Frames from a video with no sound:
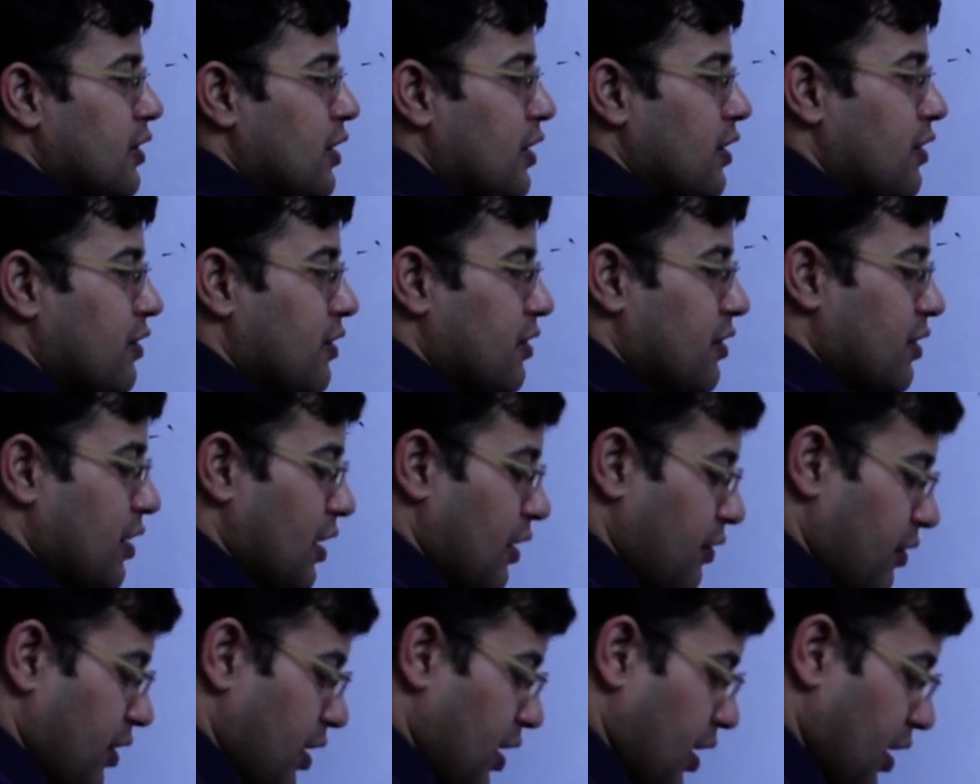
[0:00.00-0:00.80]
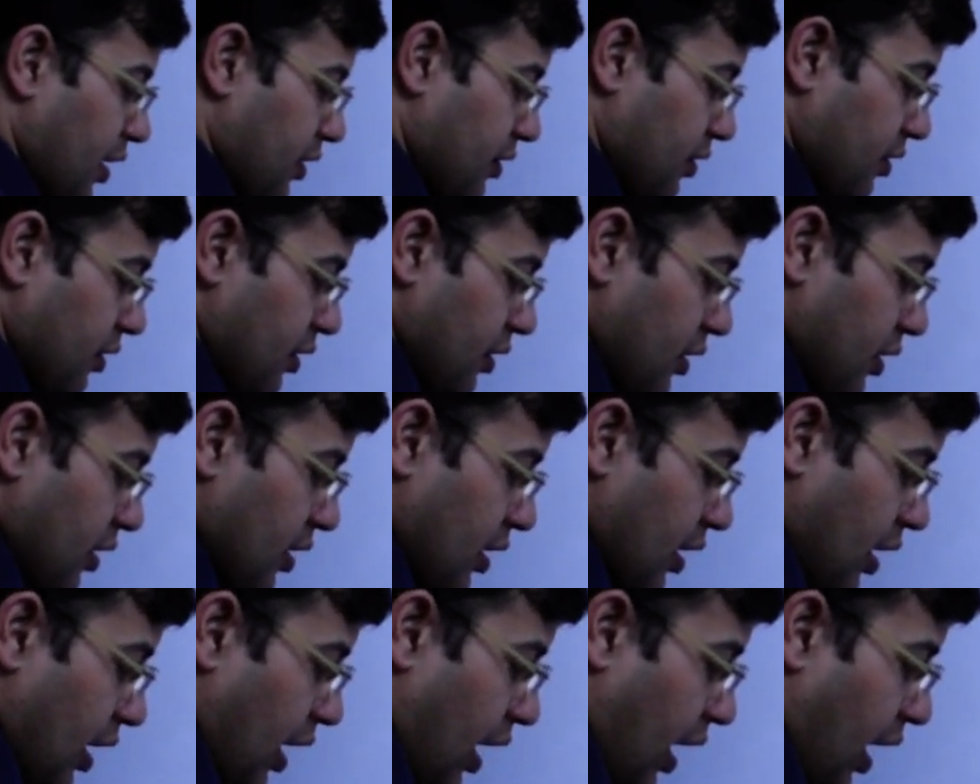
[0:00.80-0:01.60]
this
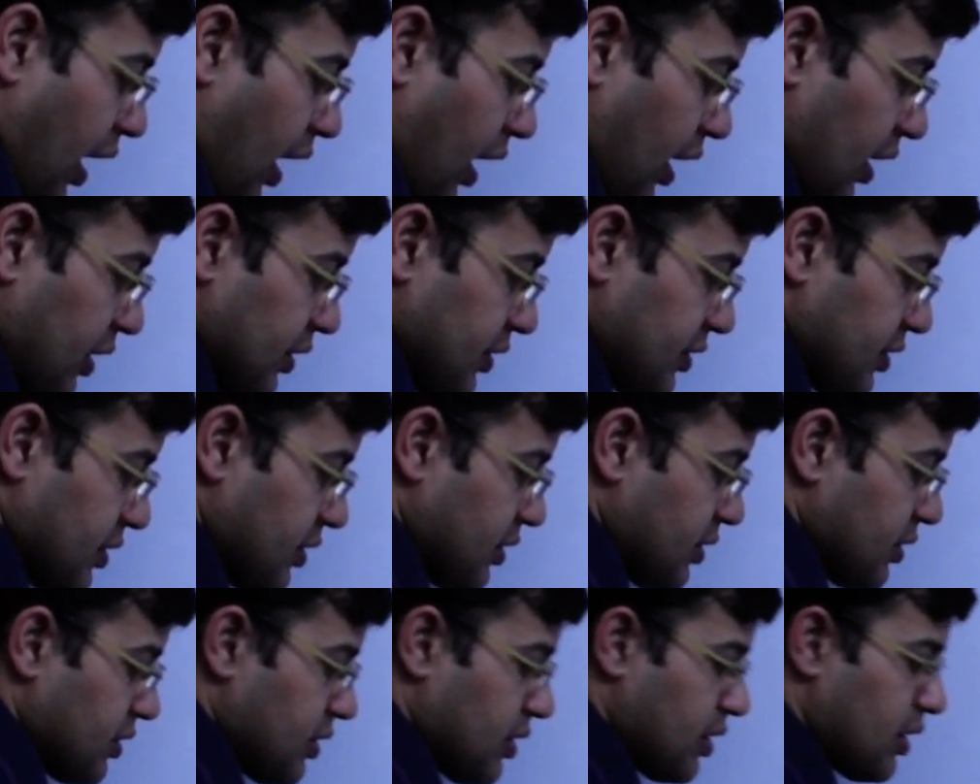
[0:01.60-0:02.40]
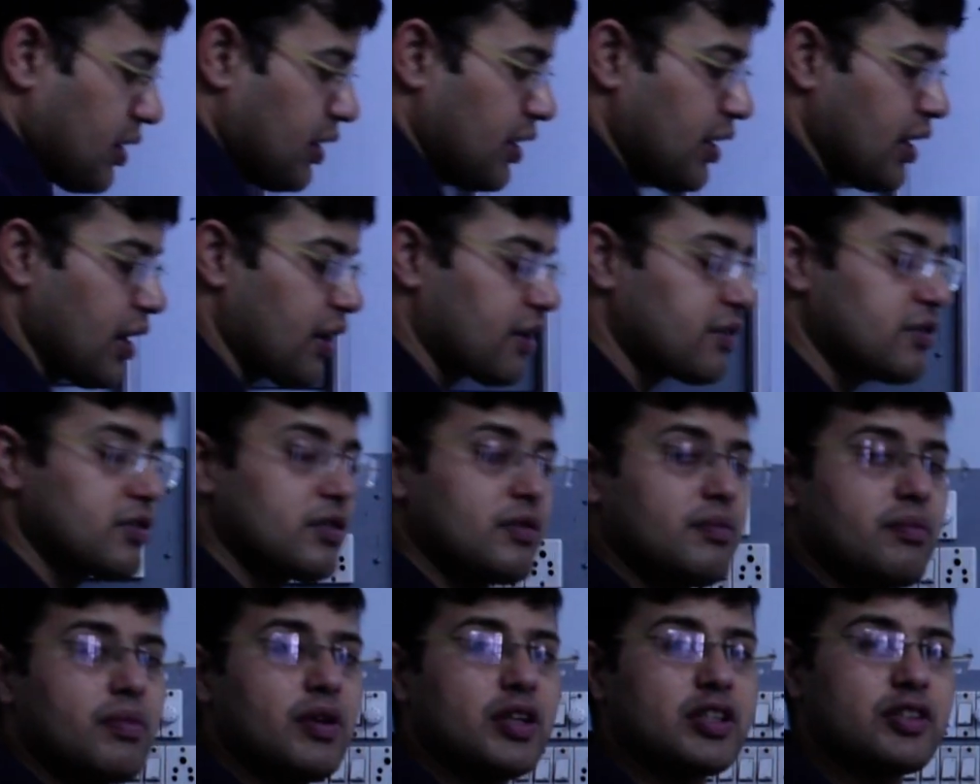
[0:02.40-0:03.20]
7x as
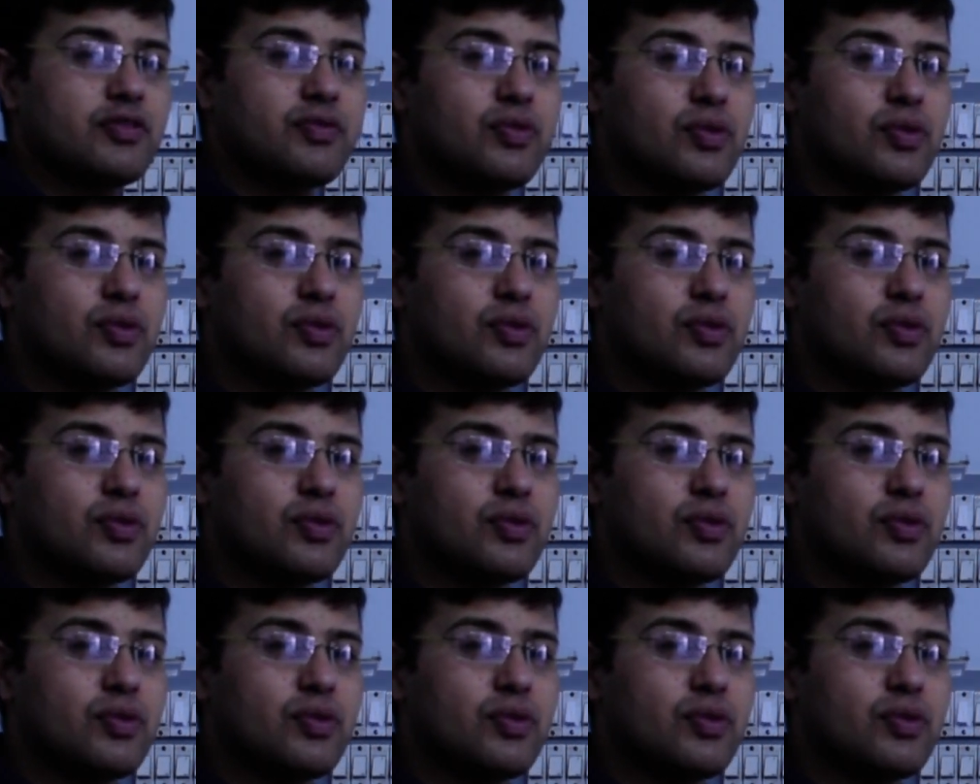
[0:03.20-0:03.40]
3x plus